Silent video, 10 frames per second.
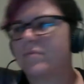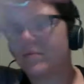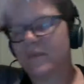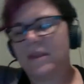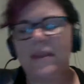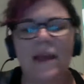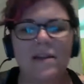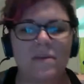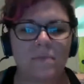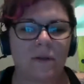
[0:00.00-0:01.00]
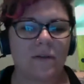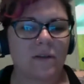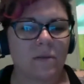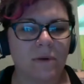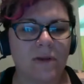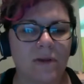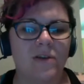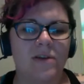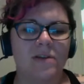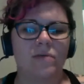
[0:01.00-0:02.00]
nets built under
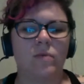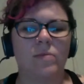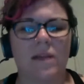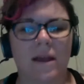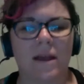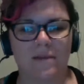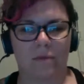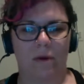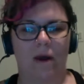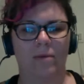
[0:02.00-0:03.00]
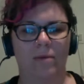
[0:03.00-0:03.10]
bridges will be less of a problem.